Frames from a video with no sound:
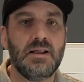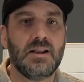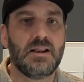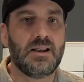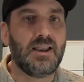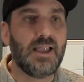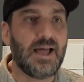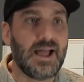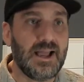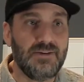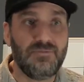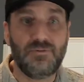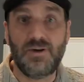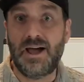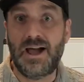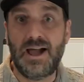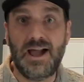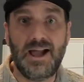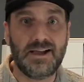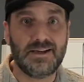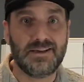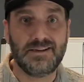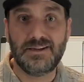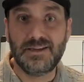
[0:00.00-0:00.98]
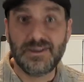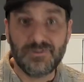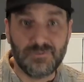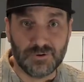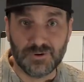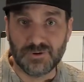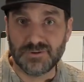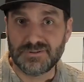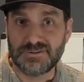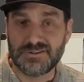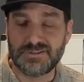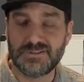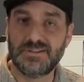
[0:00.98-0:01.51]
life hack
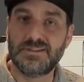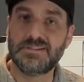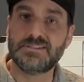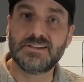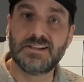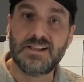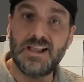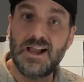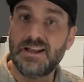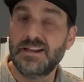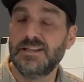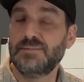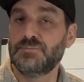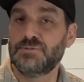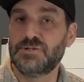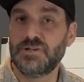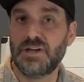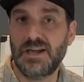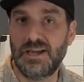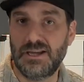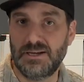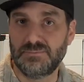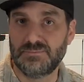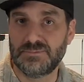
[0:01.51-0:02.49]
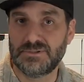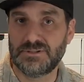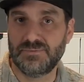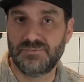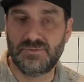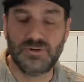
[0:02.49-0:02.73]
givers is a guy named James.